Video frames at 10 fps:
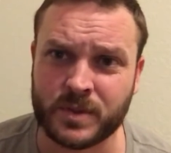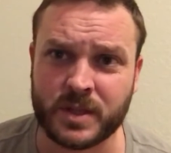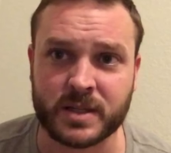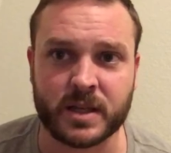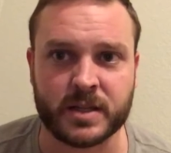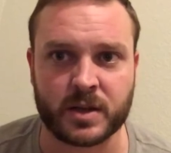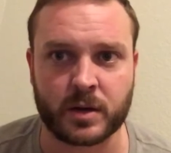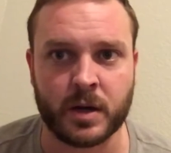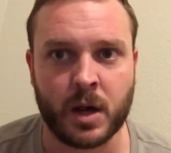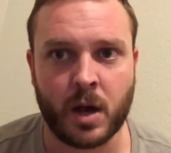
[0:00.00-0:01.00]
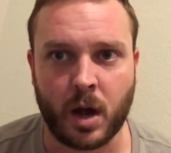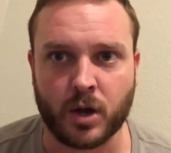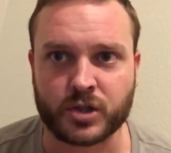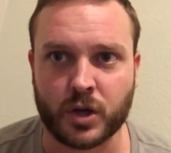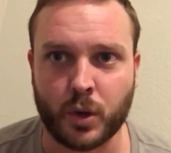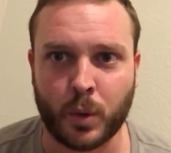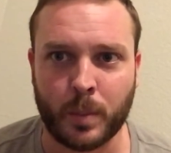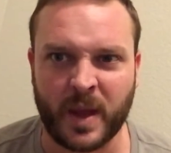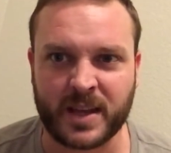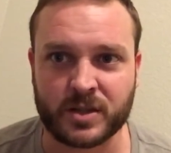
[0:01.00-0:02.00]
is there also
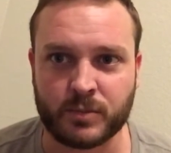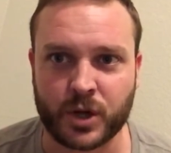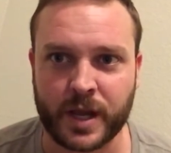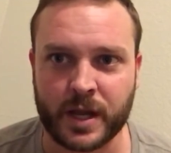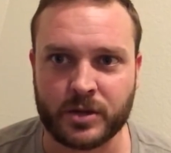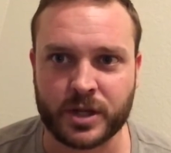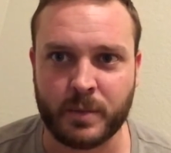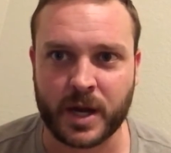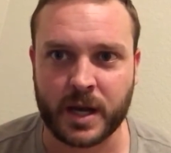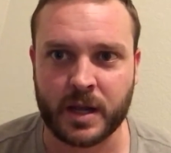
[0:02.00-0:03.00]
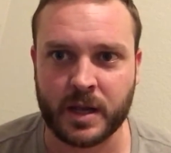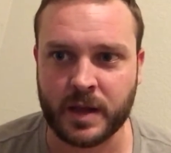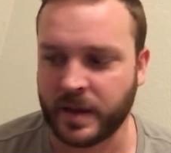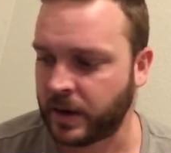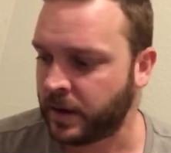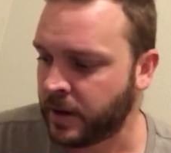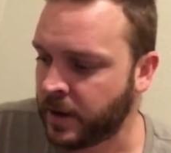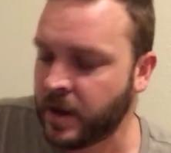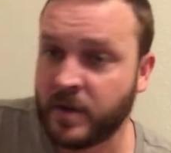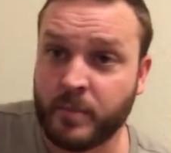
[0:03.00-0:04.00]
like some dirty energy money in there?
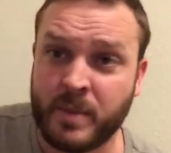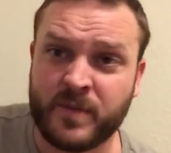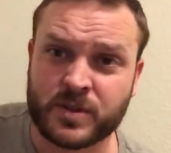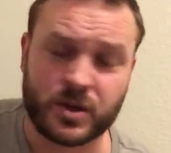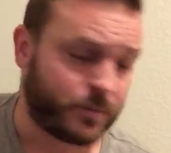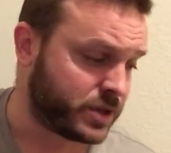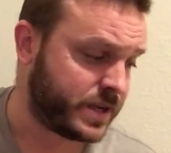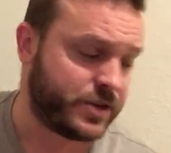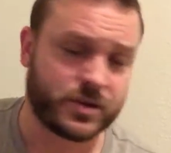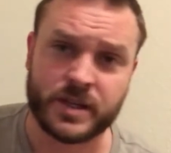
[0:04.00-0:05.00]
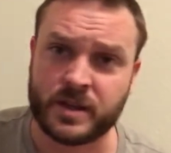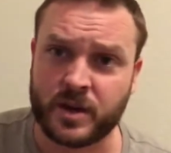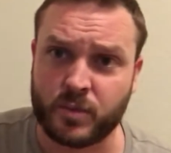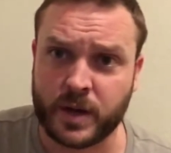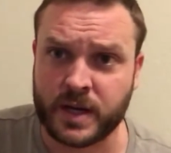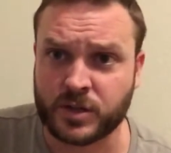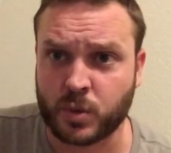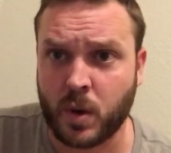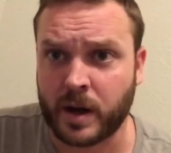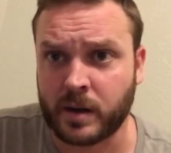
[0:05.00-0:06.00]
Maybe for certain procedures, it does
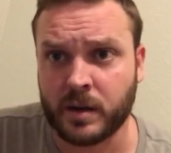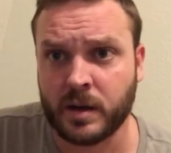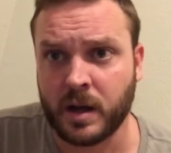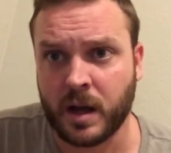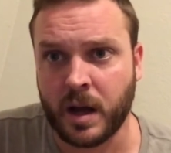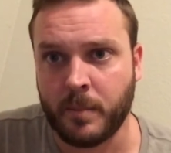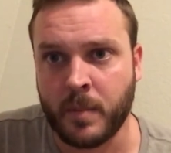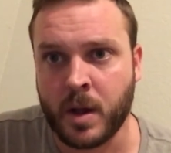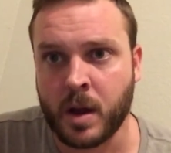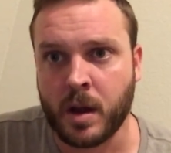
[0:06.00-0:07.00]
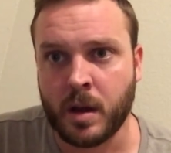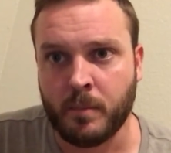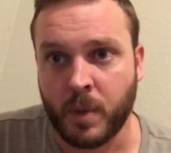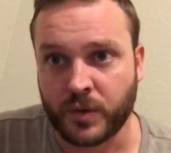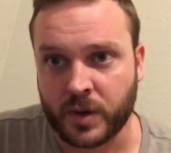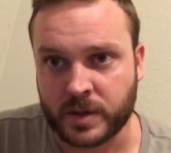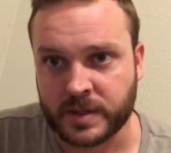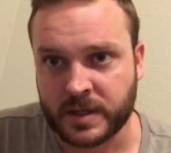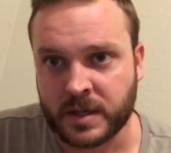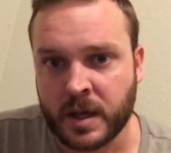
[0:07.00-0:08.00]
require both
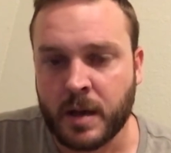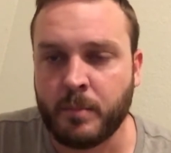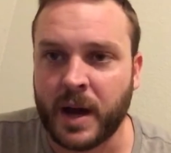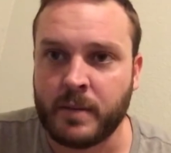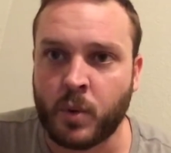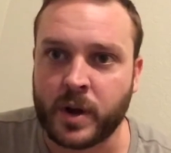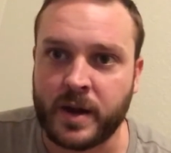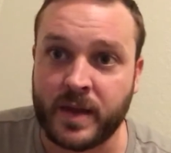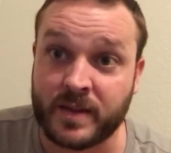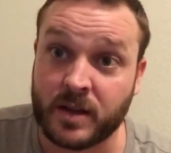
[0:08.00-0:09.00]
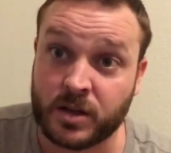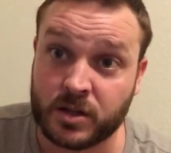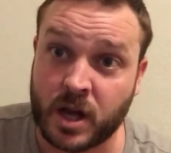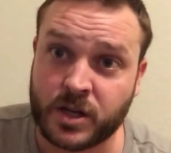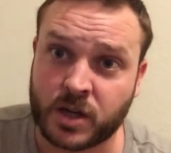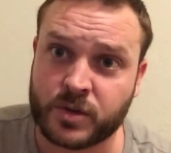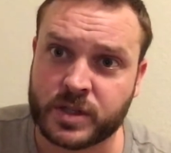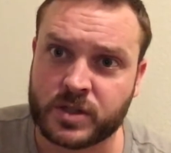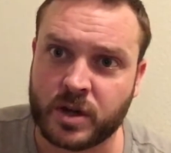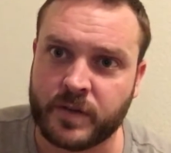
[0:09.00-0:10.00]
currencies. But more than anything, a doctor
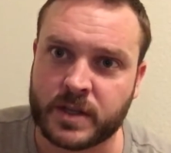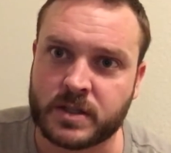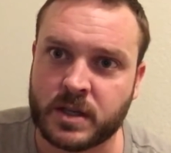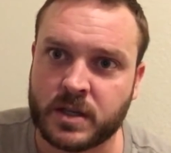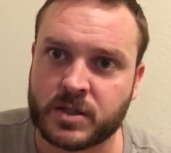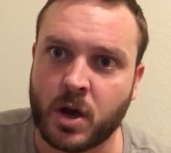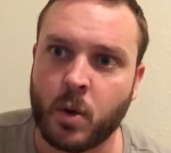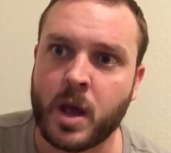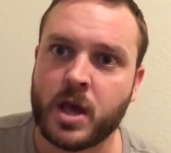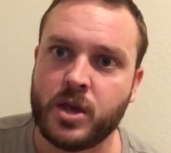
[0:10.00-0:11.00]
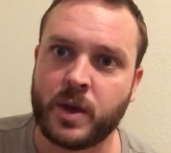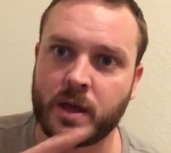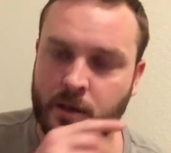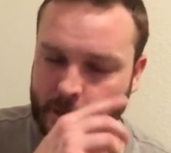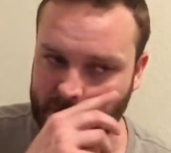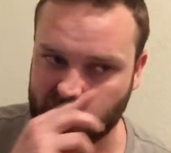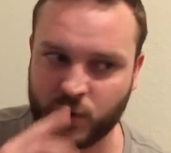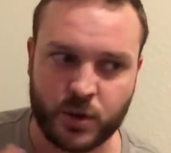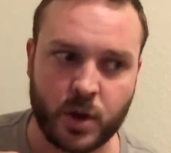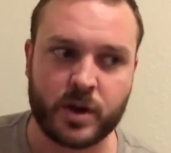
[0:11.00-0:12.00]
is a service. So you
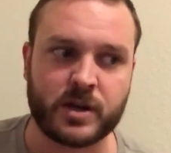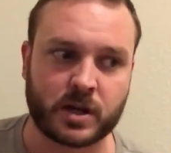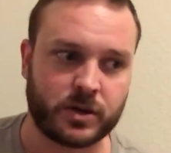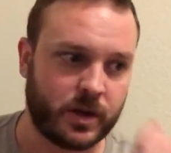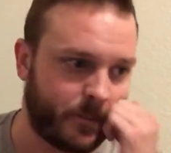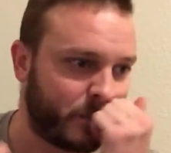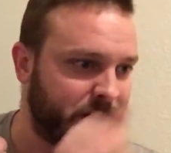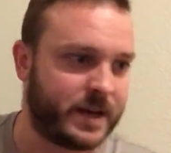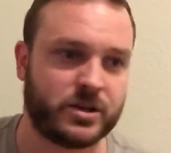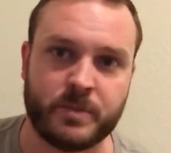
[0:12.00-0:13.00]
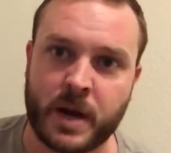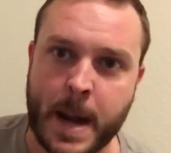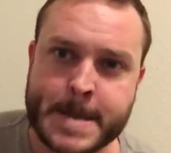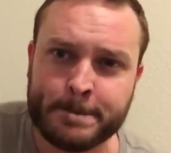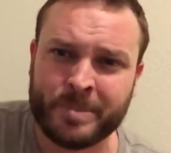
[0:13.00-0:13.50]
go to the doctor, you give him clean energy money.